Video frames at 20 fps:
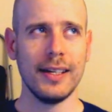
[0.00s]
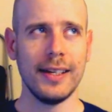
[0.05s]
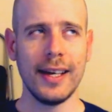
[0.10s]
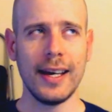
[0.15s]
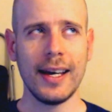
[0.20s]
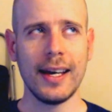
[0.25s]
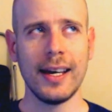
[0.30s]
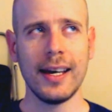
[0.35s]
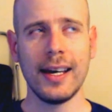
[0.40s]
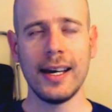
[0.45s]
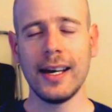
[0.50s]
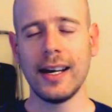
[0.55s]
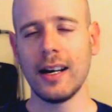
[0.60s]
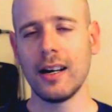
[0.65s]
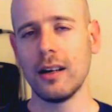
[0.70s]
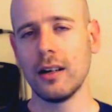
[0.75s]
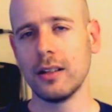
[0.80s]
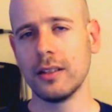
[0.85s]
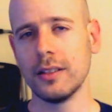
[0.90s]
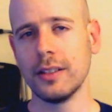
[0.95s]
yeah,
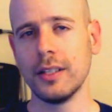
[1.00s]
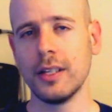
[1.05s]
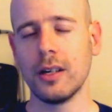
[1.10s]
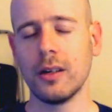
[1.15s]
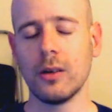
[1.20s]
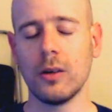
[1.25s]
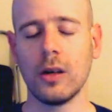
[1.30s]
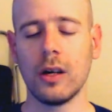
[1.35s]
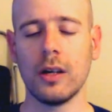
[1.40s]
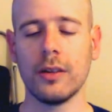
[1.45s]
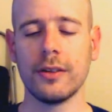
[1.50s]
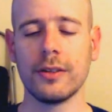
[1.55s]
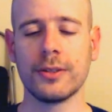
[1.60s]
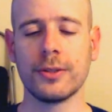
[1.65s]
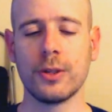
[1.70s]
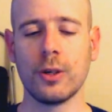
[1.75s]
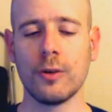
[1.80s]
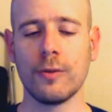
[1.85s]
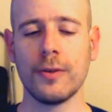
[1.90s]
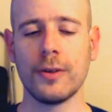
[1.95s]
on the
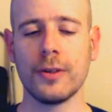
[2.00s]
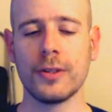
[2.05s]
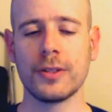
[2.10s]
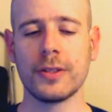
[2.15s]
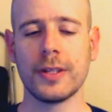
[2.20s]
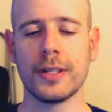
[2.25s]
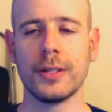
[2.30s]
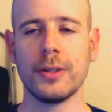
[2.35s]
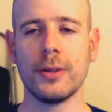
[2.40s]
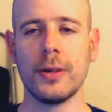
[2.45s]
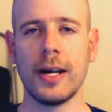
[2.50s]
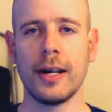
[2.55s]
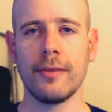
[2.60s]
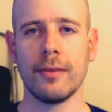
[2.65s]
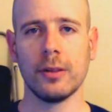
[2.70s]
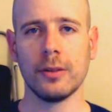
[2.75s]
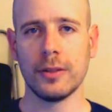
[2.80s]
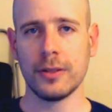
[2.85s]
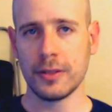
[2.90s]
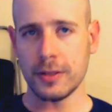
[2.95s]
surface, like you
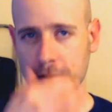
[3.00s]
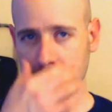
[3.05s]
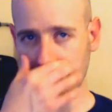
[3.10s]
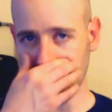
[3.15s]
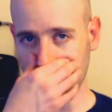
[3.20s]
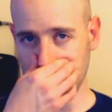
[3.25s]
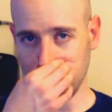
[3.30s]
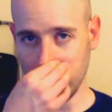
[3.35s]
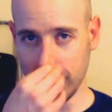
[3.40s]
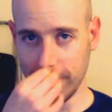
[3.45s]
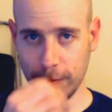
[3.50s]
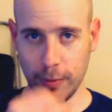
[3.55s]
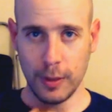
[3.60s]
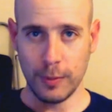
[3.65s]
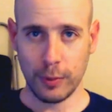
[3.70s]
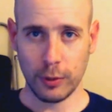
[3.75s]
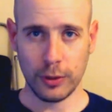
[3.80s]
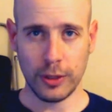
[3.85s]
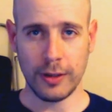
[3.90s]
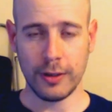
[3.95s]
have all these, you have
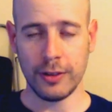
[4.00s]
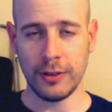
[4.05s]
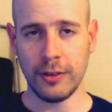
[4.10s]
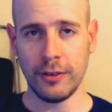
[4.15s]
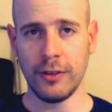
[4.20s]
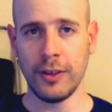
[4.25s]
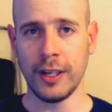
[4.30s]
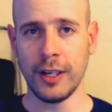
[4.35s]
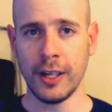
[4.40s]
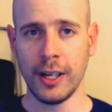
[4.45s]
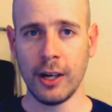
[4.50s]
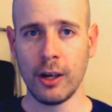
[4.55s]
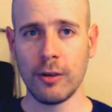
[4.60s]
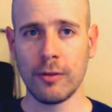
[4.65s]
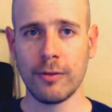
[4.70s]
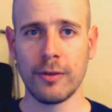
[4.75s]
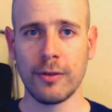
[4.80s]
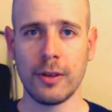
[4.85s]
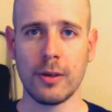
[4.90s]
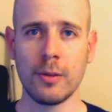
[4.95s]
people, you need to take care
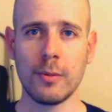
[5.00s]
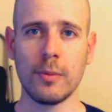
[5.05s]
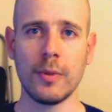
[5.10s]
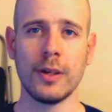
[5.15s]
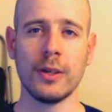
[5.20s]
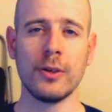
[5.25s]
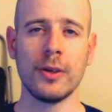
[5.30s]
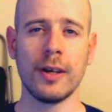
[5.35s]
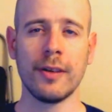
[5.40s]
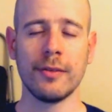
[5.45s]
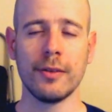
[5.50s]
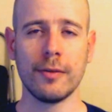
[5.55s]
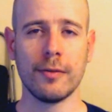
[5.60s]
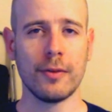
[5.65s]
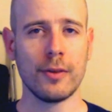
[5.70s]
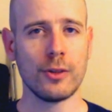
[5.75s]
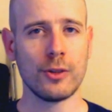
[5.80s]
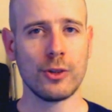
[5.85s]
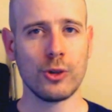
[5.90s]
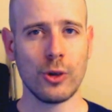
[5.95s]
of them, and you have
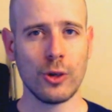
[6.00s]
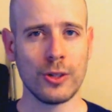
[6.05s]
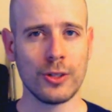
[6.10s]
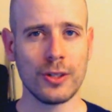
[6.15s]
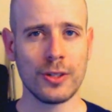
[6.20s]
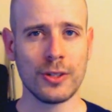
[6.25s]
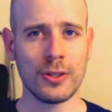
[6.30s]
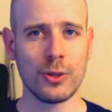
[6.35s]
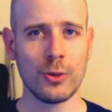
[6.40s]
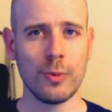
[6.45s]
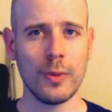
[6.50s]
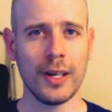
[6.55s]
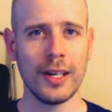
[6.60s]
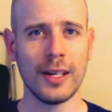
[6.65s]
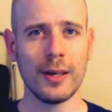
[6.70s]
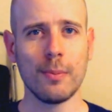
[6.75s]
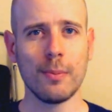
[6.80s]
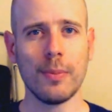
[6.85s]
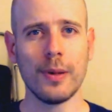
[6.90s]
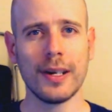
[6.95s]
different choices to
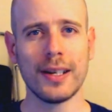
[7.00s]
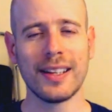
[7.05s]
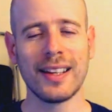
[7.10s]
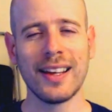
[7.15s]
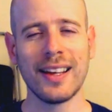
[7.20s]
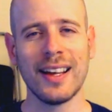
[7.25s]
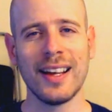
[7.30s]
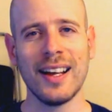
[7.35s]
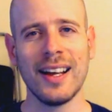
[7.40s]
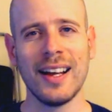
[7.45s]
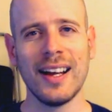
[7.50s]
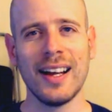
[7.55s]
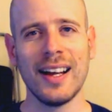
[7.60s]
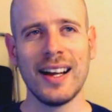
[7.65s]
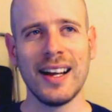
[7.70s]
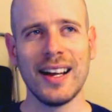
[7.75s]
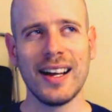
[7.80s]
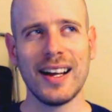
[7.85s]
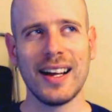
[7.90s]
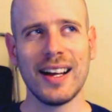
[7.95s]
make, but
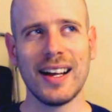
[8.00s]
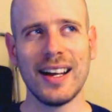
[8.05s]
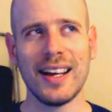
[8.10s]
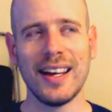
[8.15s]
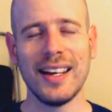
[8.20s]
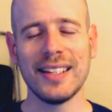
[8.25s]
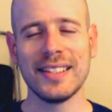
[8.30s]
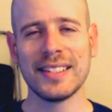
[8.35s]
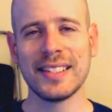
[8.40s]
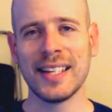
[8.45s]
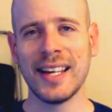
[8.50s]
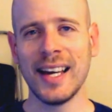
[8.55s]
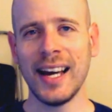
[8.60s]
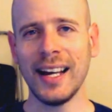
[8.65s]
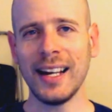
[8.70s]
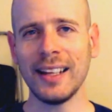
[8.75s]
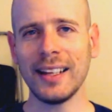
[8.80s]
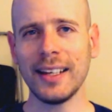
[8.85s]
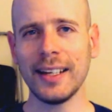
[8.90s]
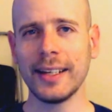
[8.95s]
it's
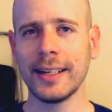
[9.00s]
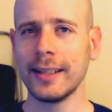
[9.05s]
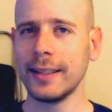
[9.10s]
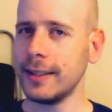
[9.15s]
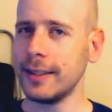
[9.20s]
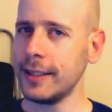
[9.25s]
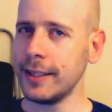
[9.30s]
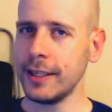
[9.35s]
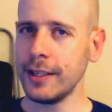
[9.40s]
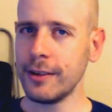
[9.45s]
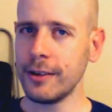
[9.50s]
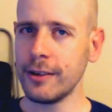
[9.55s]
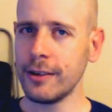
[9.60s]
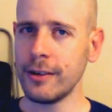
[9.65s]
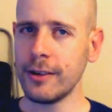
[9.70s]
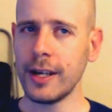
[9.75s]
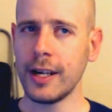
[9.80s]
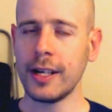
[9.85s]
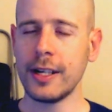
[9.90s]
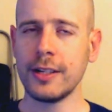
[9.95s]
kind of like
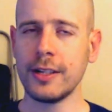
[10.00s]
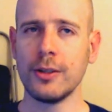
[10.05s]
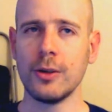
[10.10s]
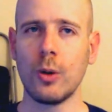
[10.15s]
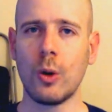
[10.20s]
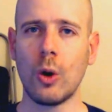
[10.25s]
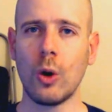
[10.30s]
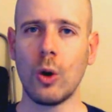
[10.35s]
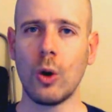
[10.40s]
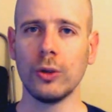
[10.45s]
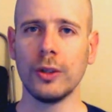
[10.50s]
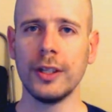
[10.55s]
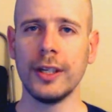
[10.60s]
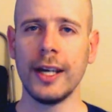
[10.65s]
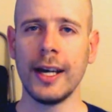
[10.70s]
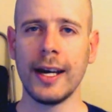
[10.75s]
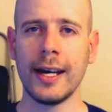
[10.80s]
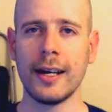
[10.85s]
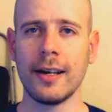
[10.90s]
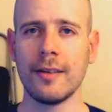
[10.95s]
linear, and you
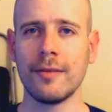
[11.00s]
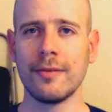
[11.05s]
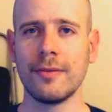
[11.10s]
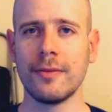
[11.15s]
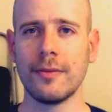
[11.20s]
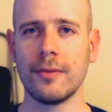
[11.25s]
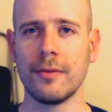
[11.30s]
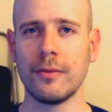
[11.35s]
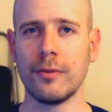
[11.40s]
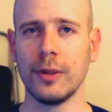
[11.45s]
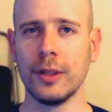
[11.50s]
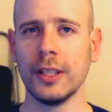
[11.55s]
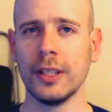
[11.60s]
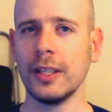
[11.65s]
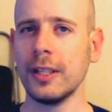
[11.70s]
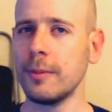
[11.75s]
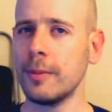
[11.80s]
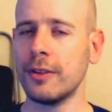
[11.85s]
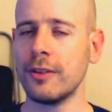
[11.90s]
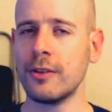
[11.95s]
only have really
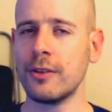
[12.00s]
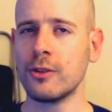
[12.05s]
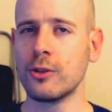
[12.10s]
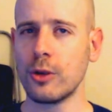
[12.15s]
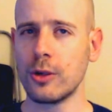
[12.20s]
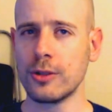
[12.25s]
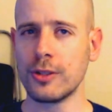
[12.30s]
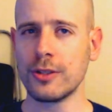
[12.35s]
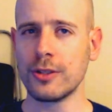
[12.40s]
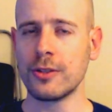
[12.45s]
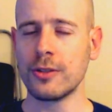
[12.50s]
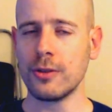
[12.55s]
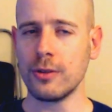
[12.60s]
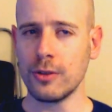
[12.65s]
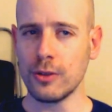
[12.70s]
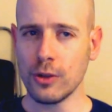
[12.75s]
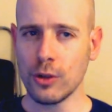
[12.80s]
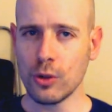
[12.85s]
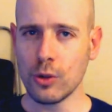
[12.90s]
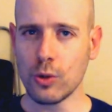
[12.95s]
limited choices to
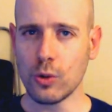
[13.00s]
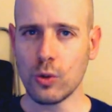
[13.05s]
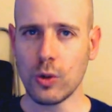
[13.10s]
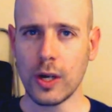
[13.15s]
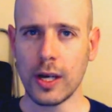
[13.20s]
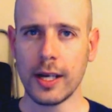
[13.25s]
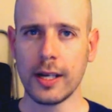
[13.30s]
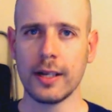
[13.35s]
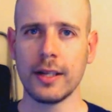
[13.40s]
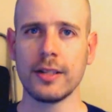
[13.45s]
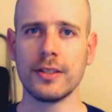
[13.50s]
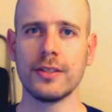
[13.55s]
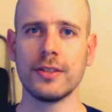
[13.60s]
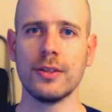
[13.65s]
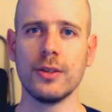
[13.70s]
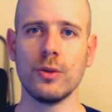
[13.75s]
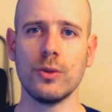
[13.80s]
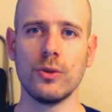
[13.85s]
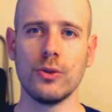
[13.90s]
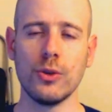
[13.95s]
do. And
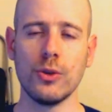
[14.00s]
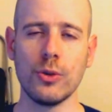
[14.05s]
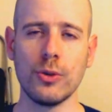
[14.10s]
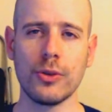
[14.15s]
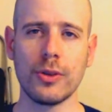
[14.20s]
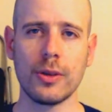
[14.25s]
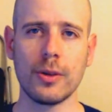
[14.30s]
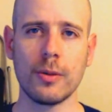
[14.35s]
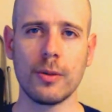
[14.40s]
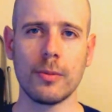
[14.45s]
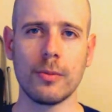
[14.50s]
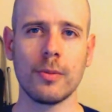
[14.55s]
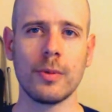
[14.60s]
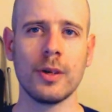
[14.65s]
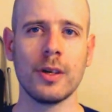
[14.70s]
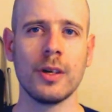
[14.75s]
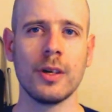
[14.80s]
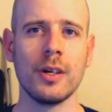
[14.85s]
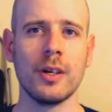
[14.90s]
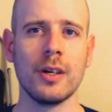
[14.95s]
as you do them,